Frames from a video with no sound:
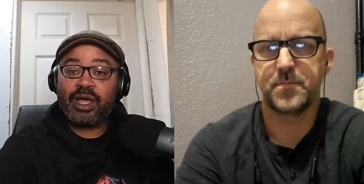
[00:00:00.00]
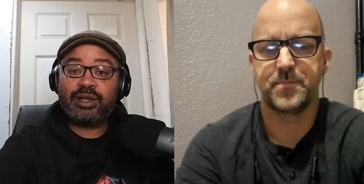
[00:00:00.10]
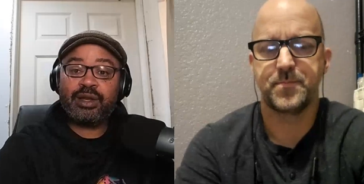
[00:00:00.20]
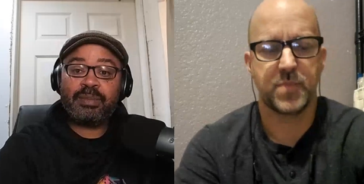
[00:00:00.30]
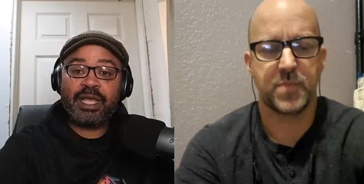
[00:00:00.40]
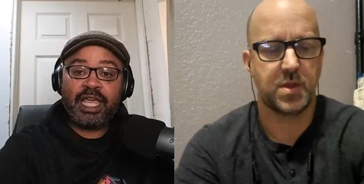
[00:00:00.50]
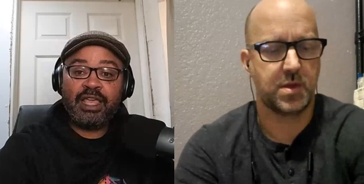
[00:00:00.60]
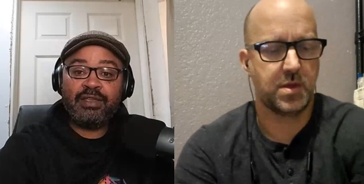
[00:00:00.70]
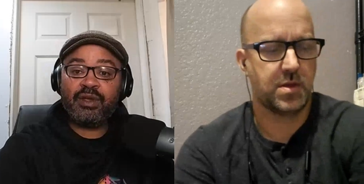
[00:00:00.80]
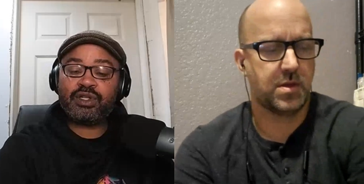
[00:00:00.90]
Speaker 1: how their
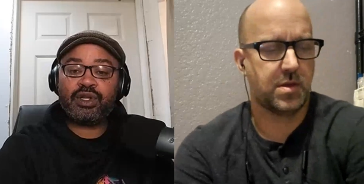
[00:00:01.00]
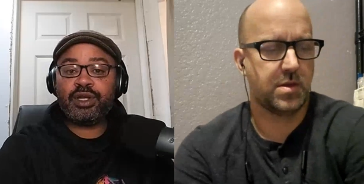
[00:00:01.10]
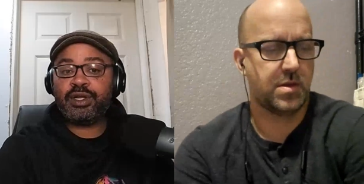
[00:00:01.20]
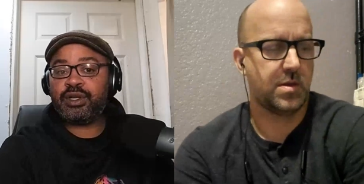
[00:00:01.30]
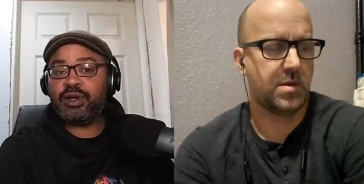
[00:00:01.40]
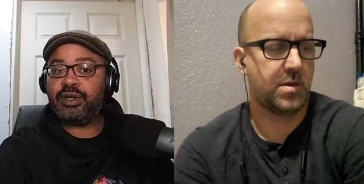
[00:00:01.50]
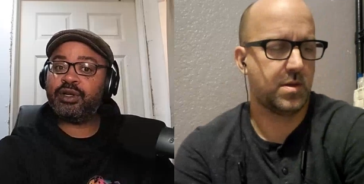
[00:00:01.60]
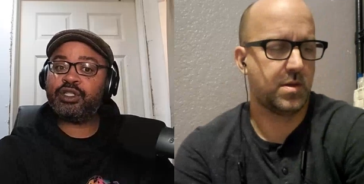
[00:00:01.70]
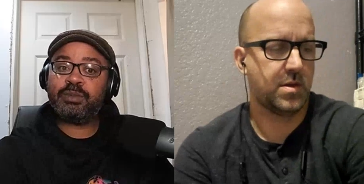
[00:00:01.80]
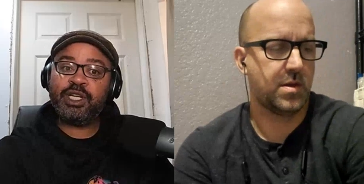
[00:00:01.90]
behaviors, their, their,
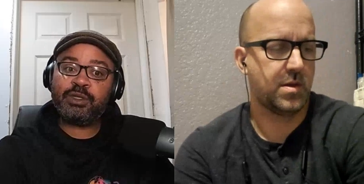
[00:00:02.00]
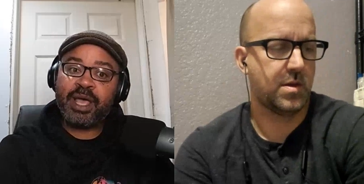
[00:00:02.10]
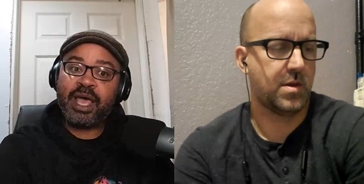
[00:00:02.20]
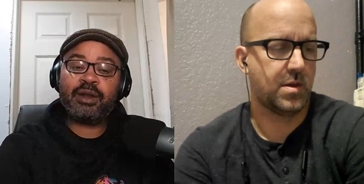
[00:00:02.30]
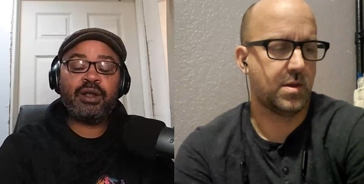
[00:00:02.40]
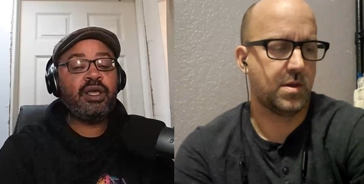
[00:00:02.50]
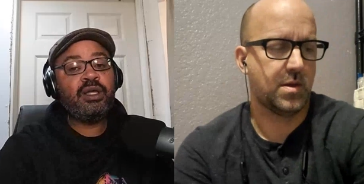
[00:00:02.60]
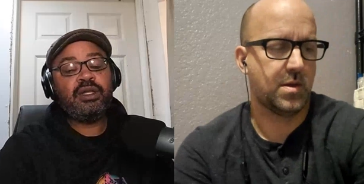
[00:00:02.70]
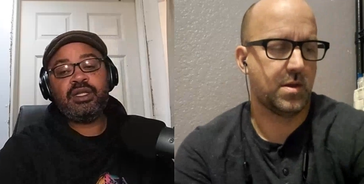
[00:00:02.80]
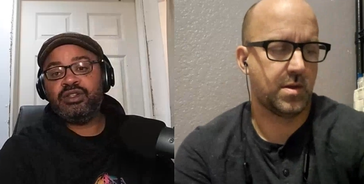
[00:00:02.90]
their speech pattern?
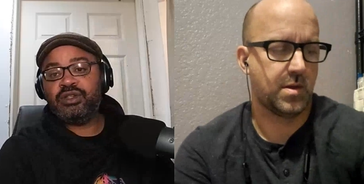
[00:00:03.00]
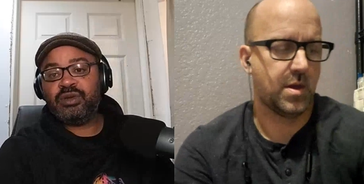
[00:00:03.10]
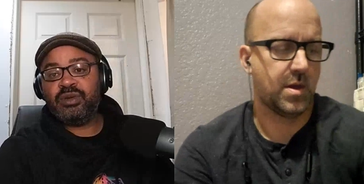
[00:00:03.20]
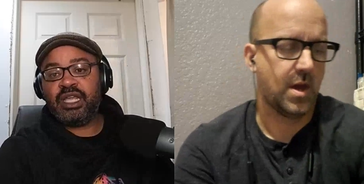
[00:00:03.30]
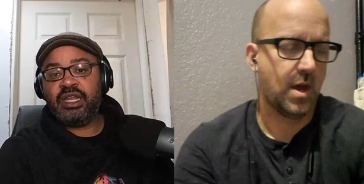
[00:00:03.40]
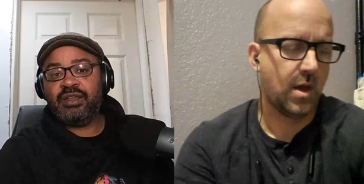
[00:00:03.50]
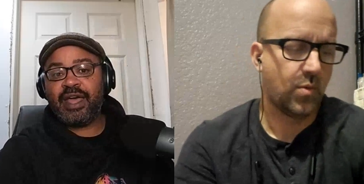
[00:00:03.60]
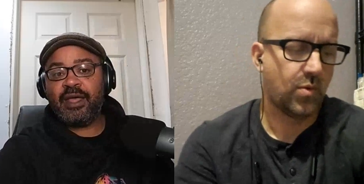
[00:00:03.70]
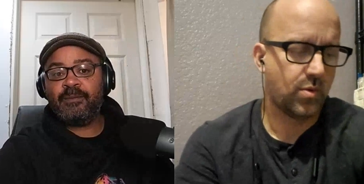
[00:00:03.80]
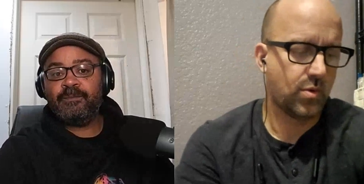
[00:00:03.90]
Did you do any of
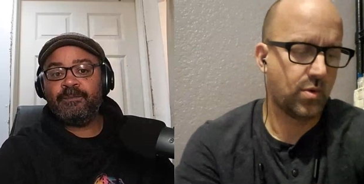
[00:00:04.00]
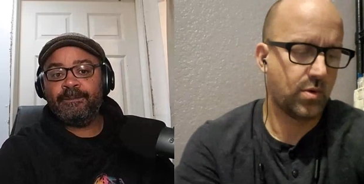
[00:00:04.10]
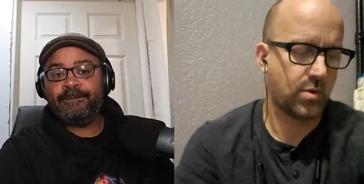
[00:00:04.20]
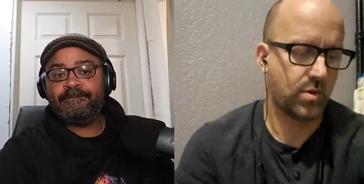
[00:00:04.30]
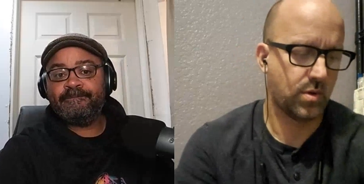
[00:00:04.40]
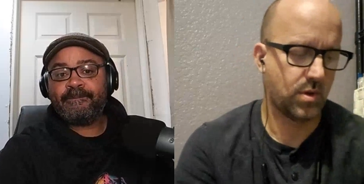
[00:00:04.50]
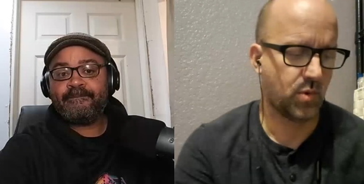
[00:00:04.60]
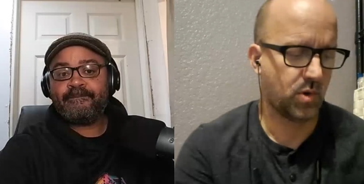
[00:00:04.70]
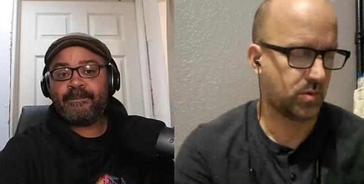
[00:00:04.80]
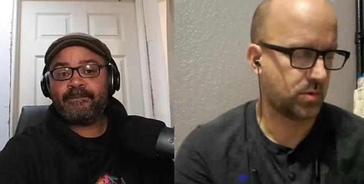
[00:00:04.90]
that?
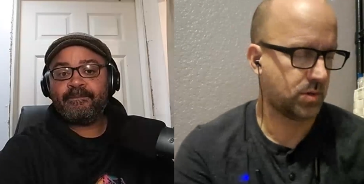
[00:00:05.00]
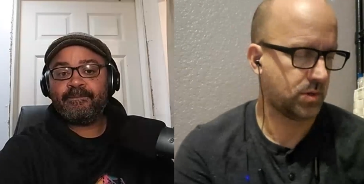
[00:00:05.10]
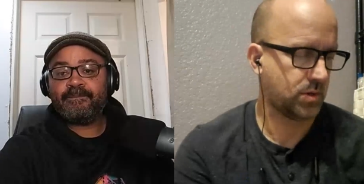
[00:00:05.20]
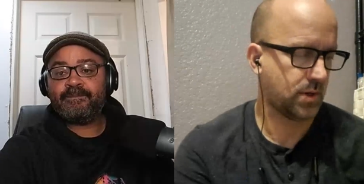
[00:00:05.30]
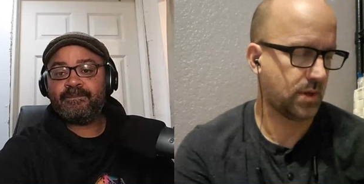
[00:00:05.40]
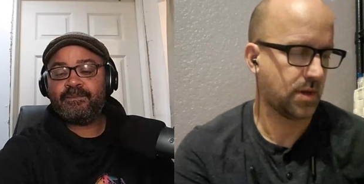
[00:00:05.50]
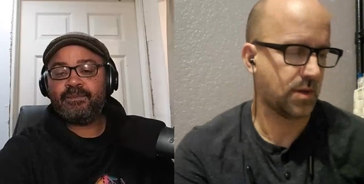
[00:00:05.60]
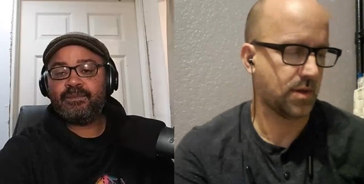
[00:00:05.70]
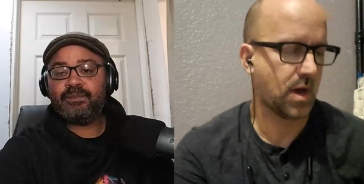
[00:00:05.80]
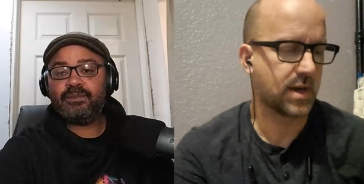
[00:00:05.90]
Well,
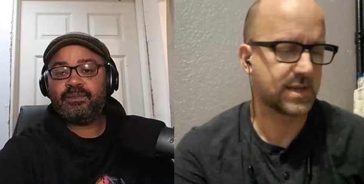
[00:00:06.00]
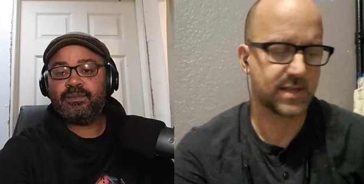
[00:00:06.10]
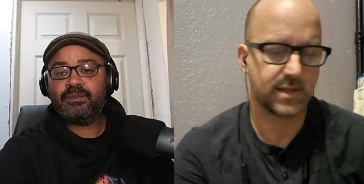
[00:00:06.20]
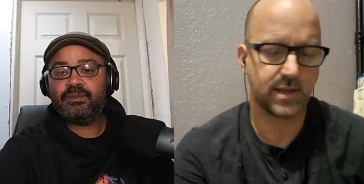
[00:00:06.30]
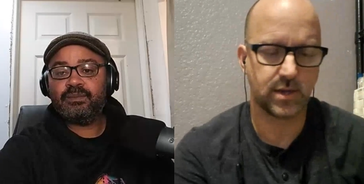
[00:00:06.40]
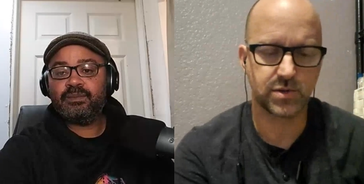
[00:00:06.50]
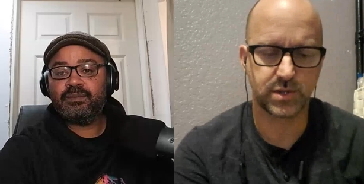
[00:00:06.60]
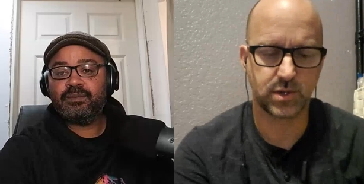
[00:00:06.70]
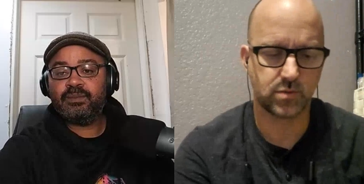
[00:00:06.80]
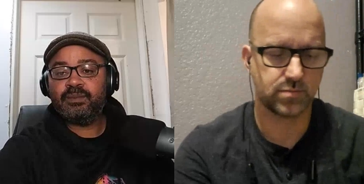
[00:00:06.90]
Speaker 2: honestly, years
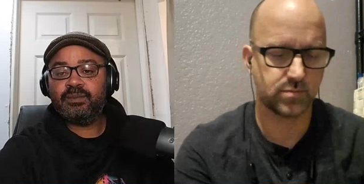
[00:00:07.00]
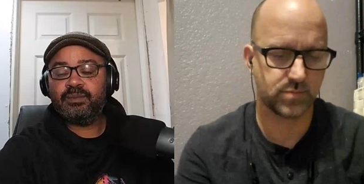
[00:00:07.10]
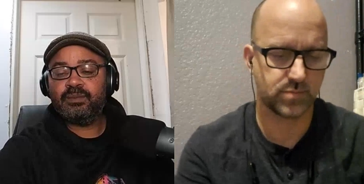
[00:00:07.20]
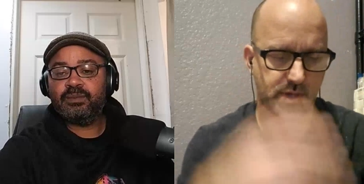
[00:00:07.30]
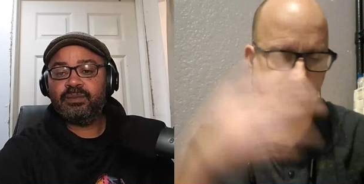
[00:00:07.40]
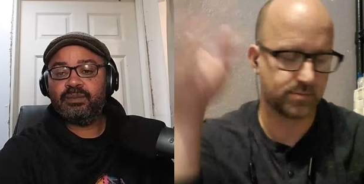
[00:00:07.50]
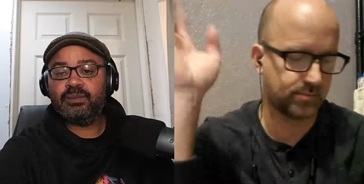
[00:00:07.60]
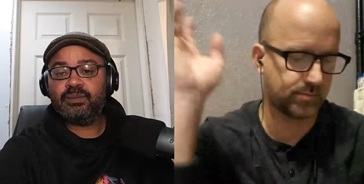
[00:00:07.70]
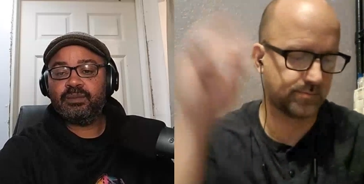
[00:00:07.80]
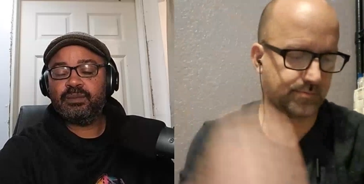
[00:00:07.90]
ago, um,
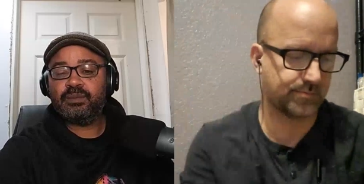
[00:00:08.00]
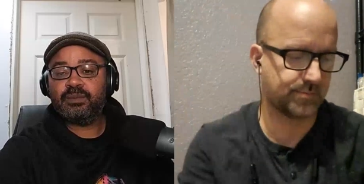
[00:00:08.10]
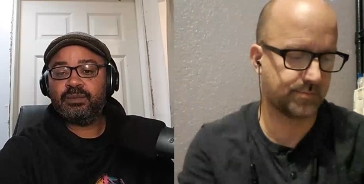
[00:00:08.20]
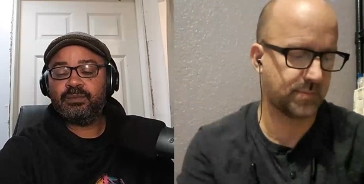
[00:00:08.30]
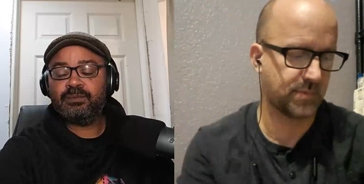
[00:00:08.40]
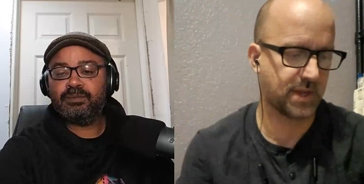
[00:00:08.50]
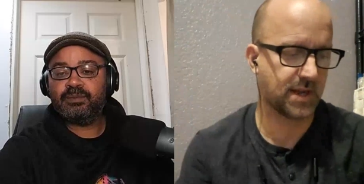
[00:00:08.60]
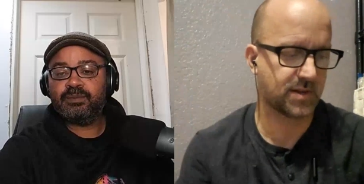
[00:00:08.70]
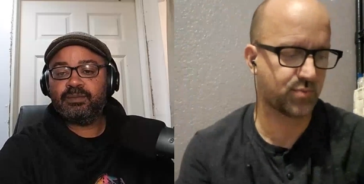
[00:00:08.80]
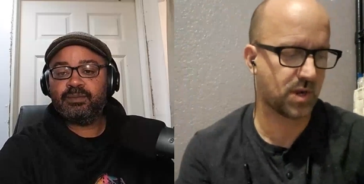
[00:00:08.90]
again, I
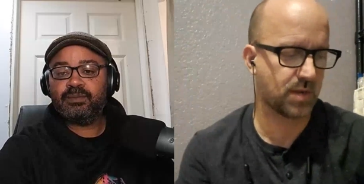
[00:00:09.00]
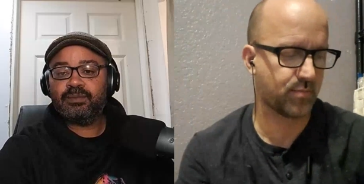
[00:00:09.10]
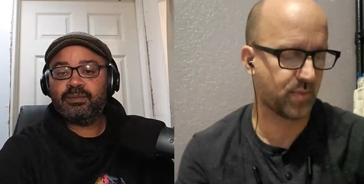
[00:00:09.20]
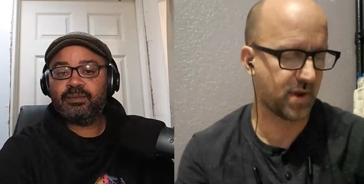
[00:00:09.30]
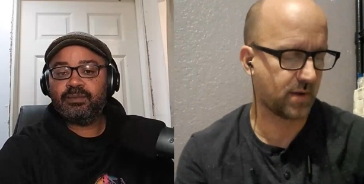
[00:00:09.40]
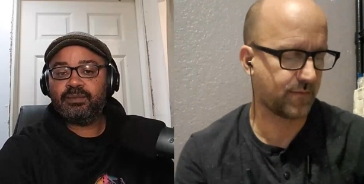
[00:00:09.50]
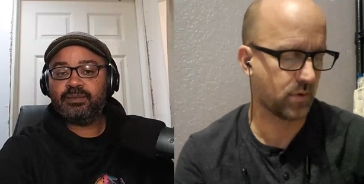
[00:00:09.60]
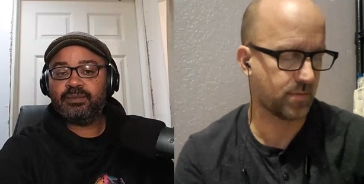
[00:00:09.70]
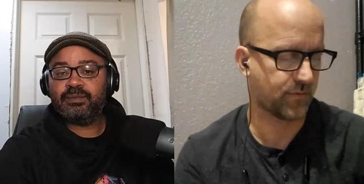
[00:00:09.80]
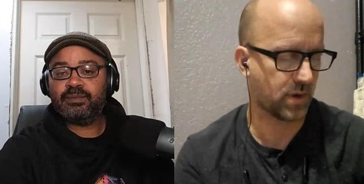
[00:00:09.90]
was probably preparing for
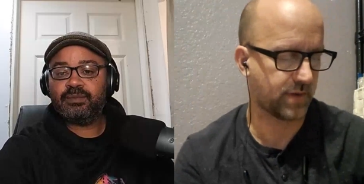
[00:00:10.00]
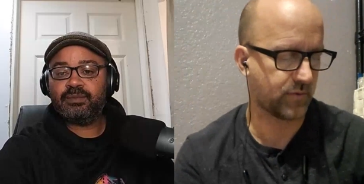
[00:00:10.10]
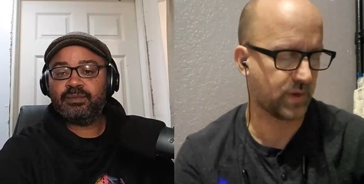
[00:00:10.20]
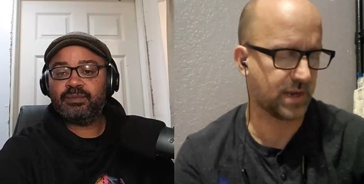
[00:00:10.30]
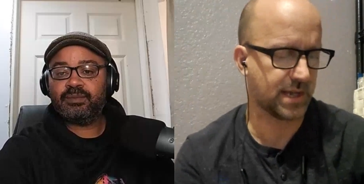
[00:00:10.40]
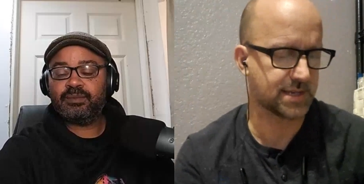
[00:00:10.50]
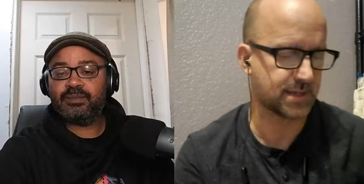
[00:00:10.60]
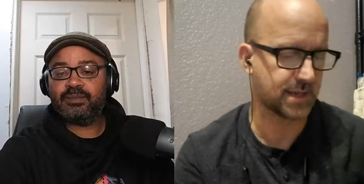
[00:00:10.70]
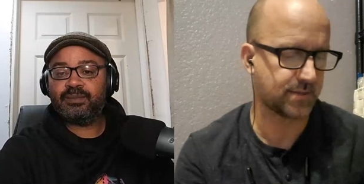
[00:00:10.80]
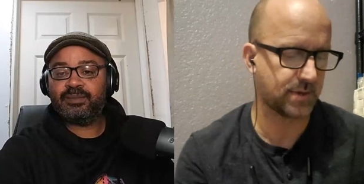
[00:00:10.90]
it before I even realized it.
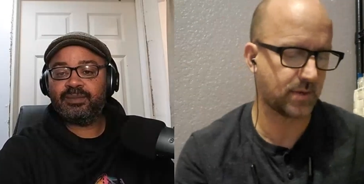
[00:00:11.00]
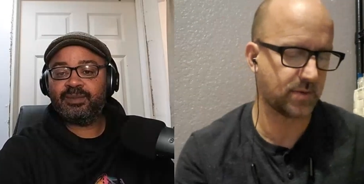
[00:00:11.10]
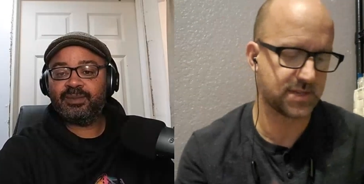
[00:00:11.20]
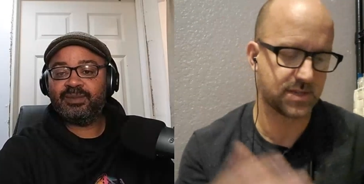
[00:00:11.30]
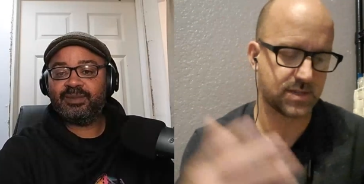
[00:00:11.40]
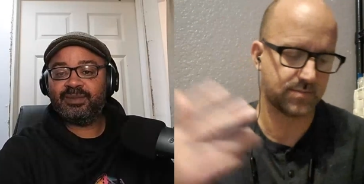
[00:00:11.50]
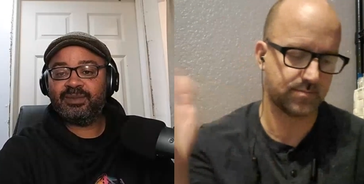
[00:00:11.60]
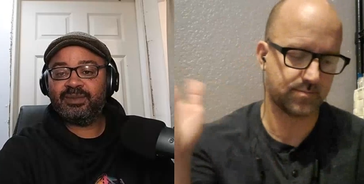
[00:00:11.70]
I, I was in a